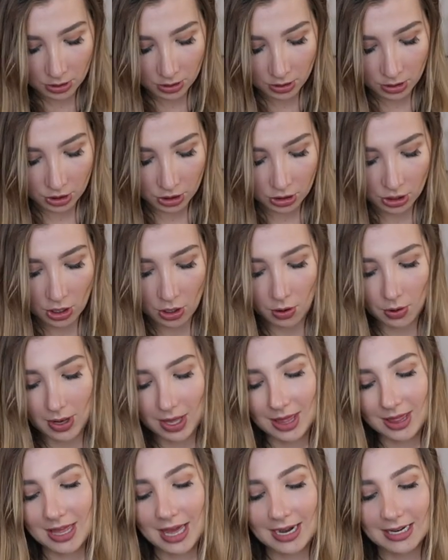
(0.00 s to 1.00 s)

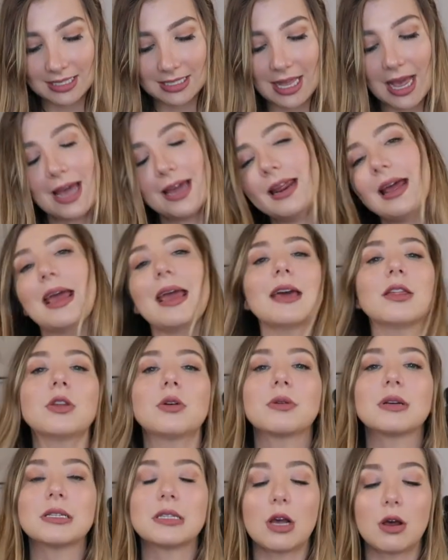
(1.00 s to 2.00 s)
So that is that and
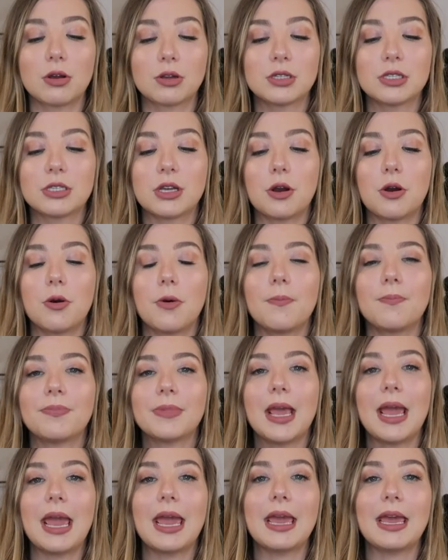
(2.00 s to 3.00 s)
there is also
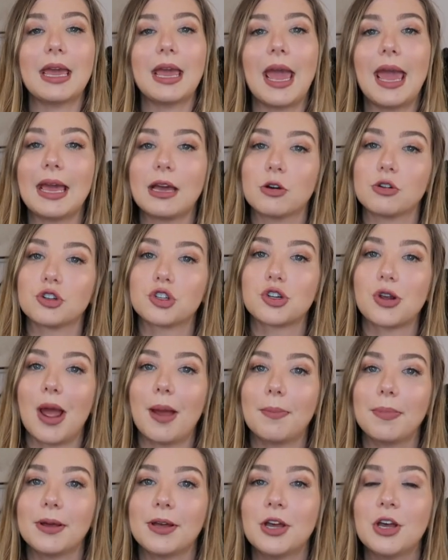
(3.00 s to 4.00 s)
a ankle
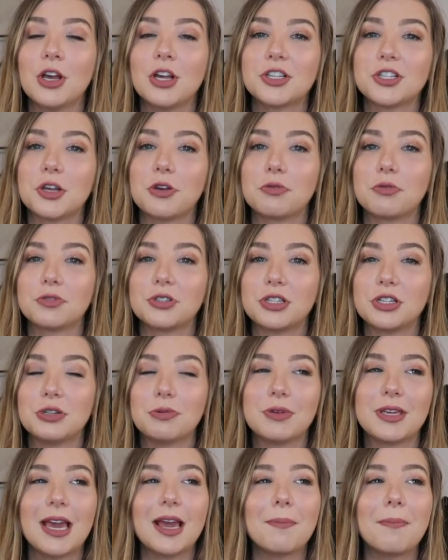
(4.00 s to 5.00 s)
strap so to
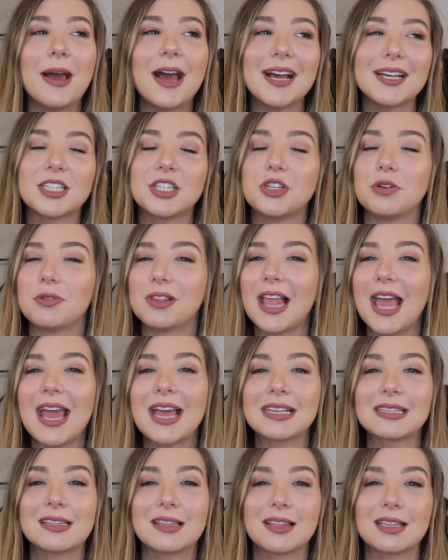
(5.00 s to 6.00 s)
do kickbacks, to do
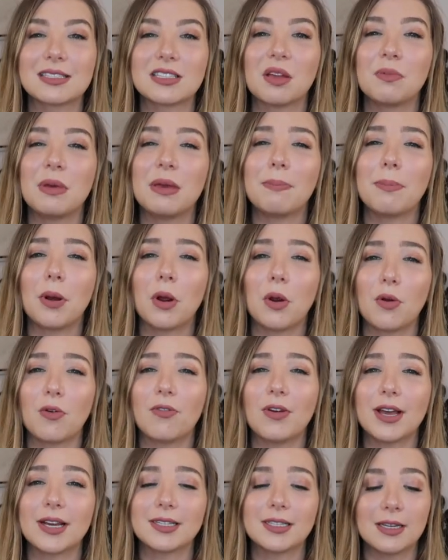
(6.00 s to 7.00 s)
legs, this will be
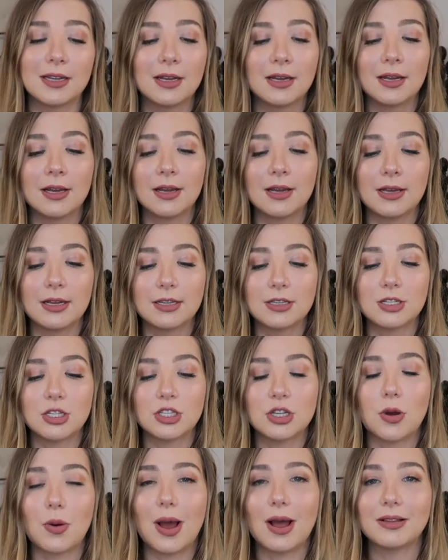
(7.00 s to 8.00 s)
perfect.
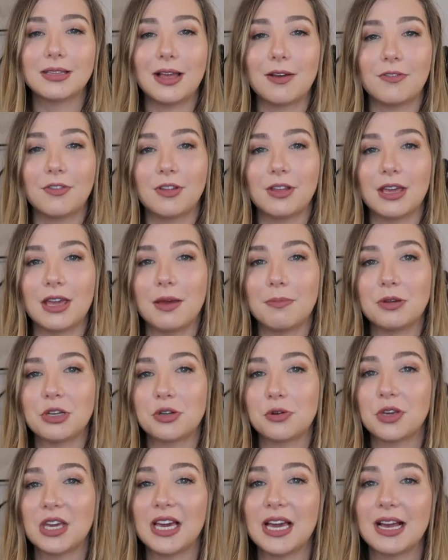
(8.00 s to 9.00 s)
So I'll definitely be
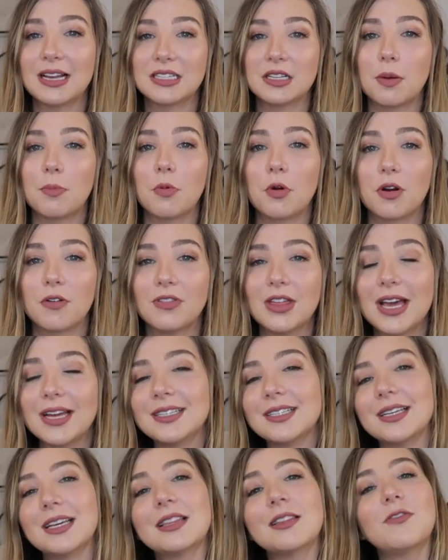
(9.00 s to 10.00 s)
showing you guys more of
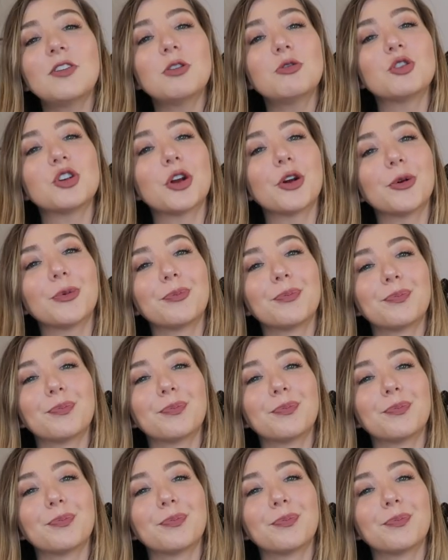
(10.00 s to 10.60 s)
that in the future.